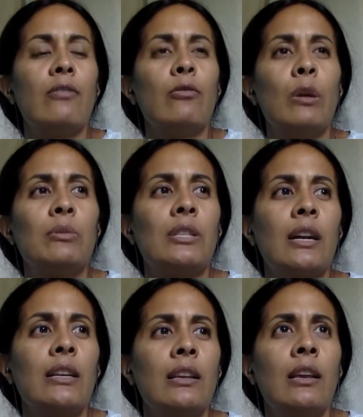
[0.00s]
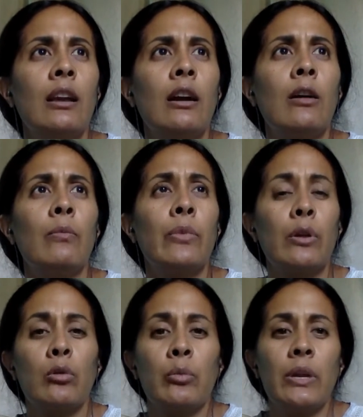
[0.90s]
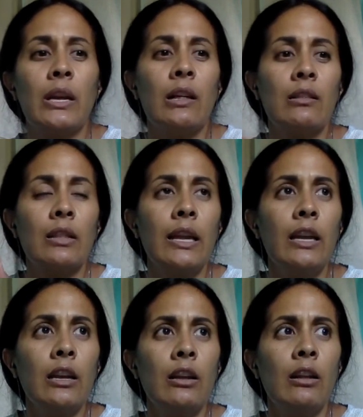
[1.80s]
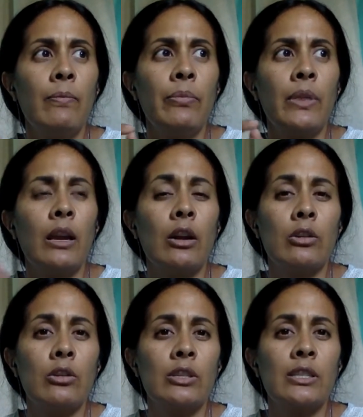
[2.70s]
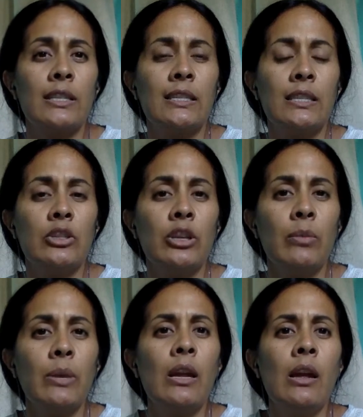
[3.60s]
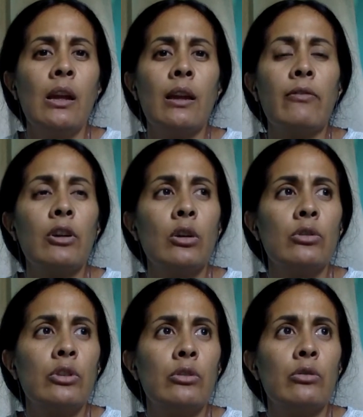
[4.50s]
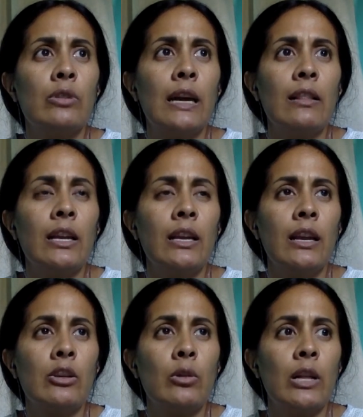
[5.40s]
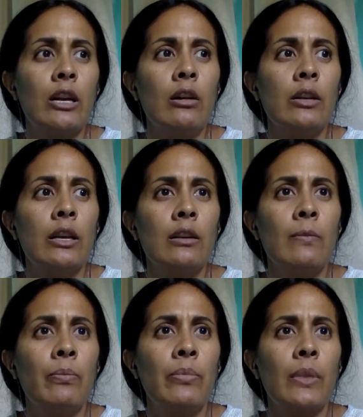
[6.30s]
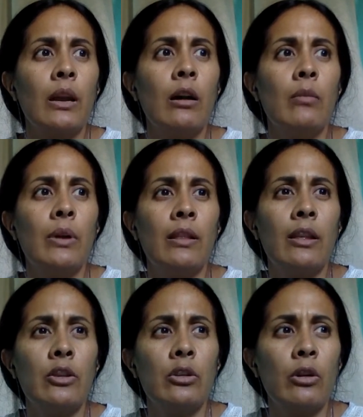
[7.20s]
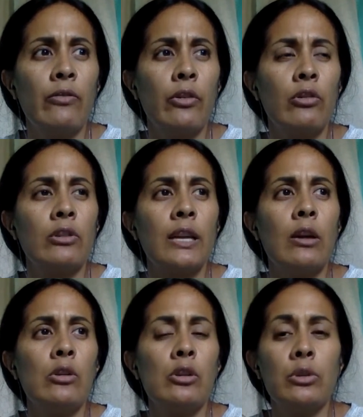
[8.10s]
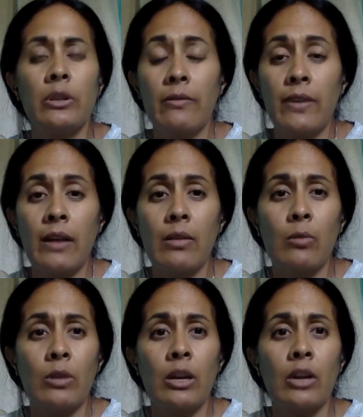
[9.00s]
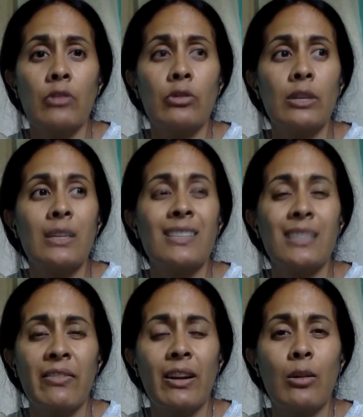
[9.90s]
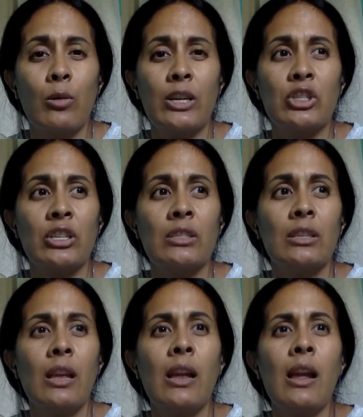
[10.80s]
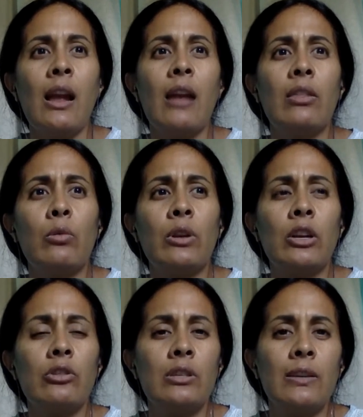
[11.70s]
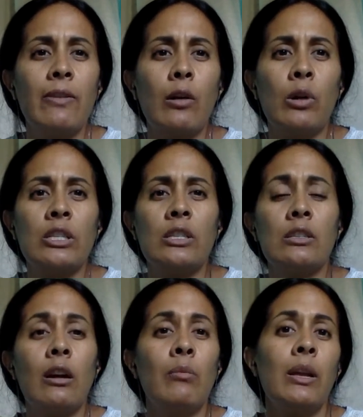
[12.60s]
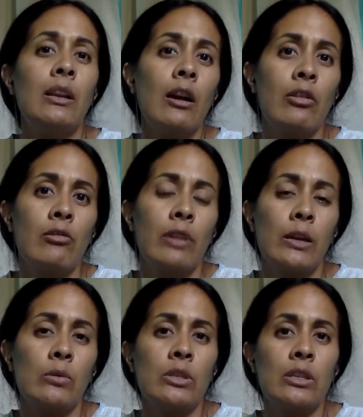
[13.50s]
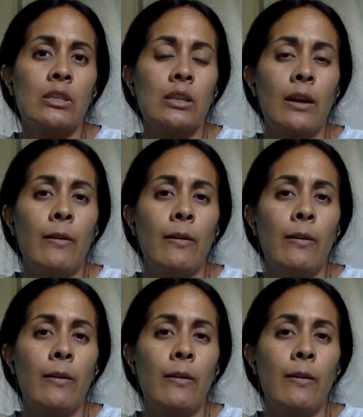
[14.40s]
website, there will be a link under citizenship. If you go to that link and you click on it, and then you go further down, you should find the 100 civic questions. And the 100 civic questions come in other languages